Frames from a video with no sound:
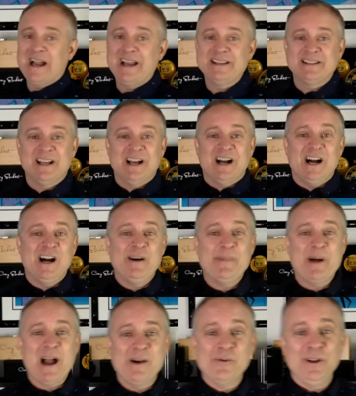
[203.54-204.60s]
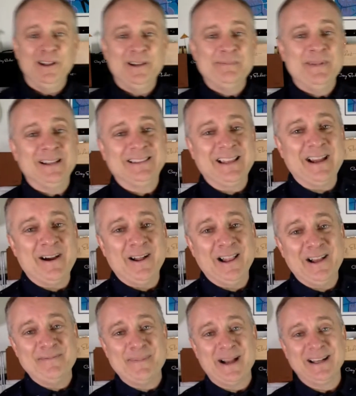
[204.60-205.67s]
guys. I will admit they all
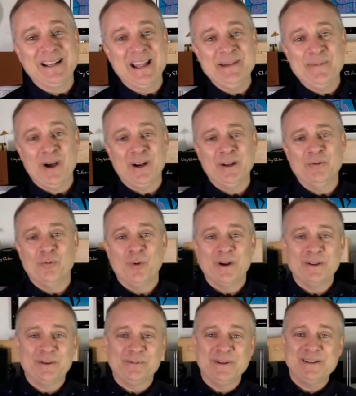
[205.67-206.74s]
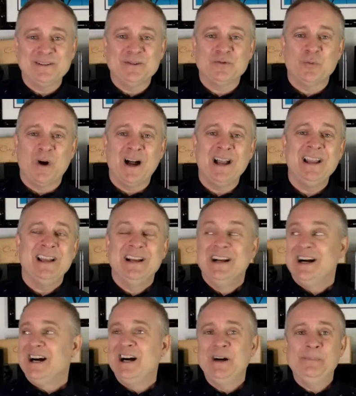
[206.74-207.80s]
have my name on it. One of the reasons why,
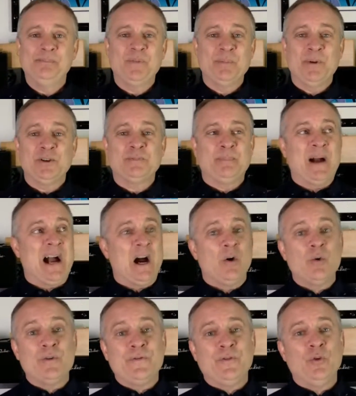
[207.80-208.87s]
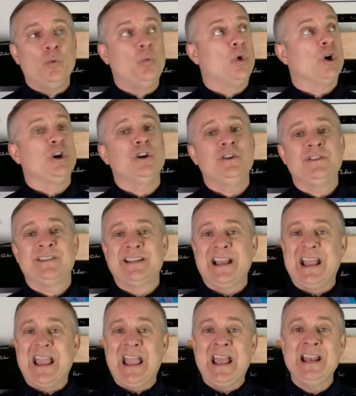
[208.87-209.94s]
the most powerful words to
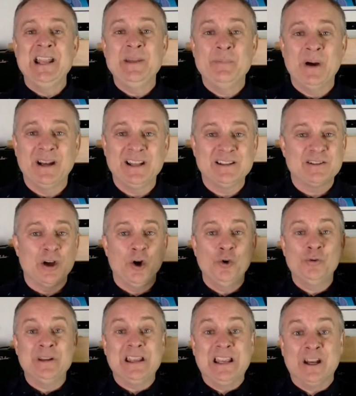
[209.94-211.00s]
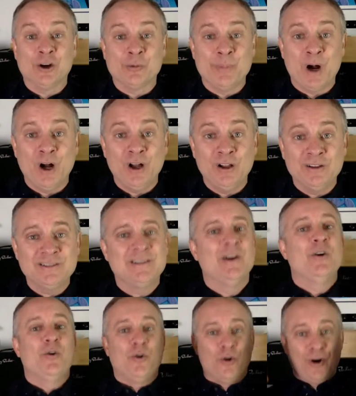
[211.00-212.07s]
anybody's own earballs
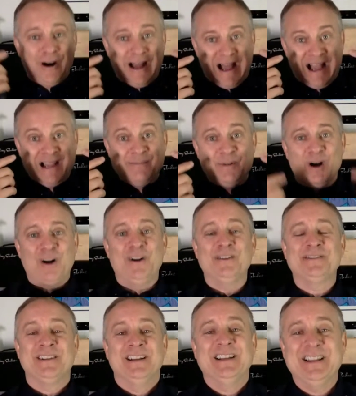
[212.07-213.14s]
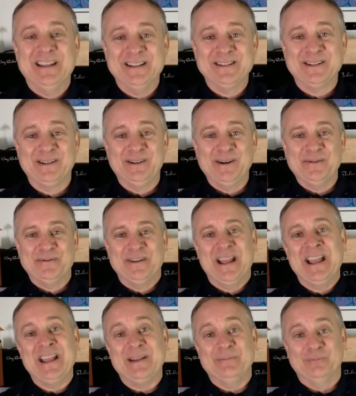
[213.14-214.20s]
or eyeballs is their own
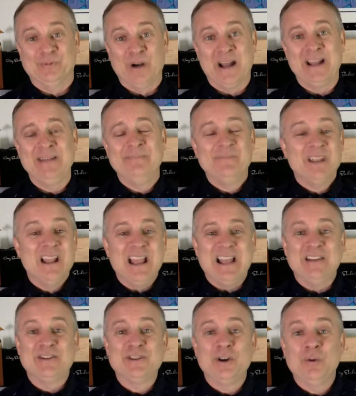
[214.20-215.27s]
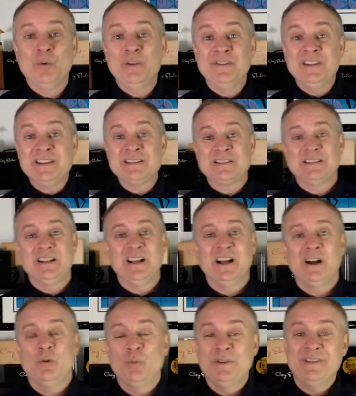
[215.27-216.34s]
name, right? And so when this
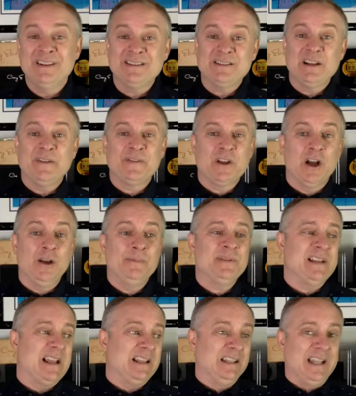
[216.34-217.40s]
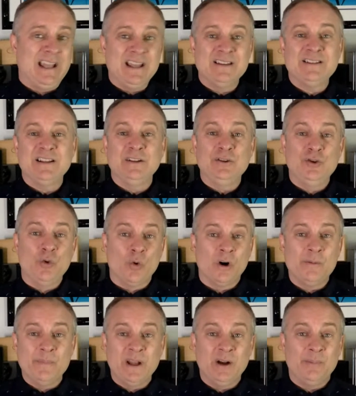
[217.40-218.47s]
stuff comes and lands in
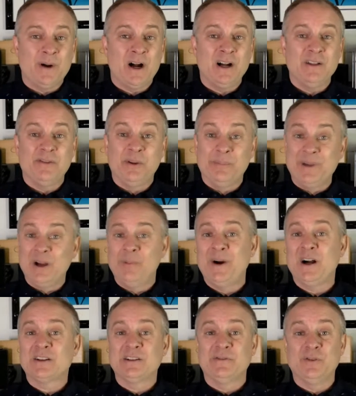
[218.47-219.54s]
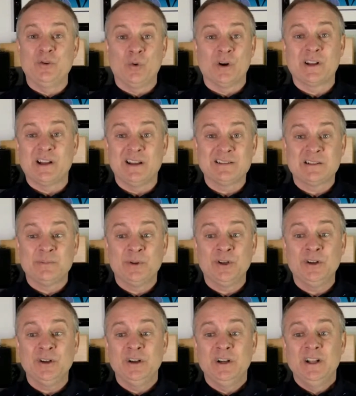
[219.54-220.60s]
your mailbox, the mailbox of your
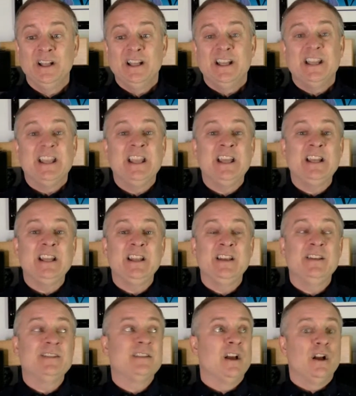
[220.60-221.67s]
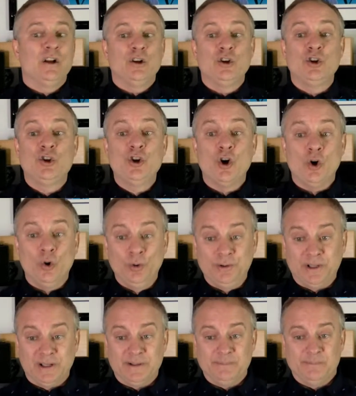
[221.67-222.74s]
customer, it is
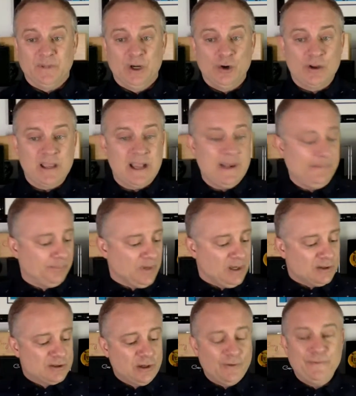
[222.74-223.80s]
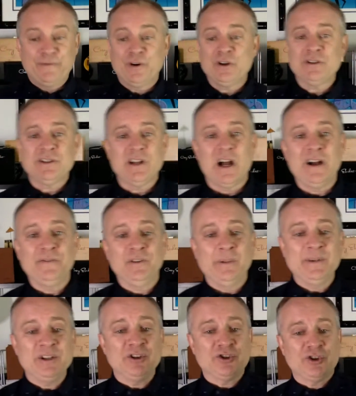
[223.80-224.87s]
golden, okay? So first off,
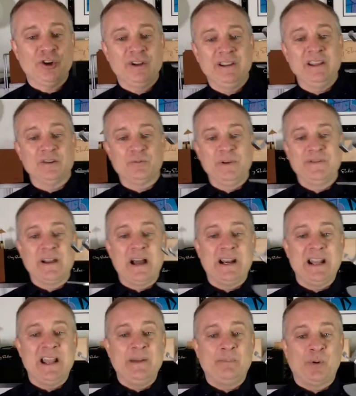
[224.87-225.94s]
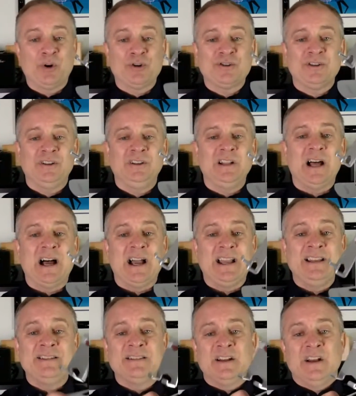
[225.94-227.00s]
let me just show you this. We've got a
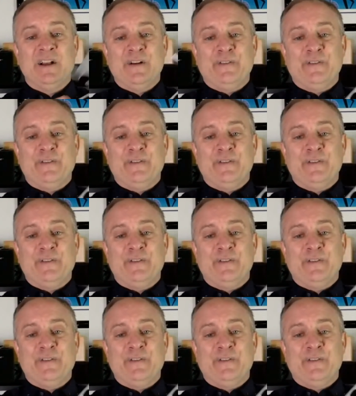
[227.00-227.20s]
personalized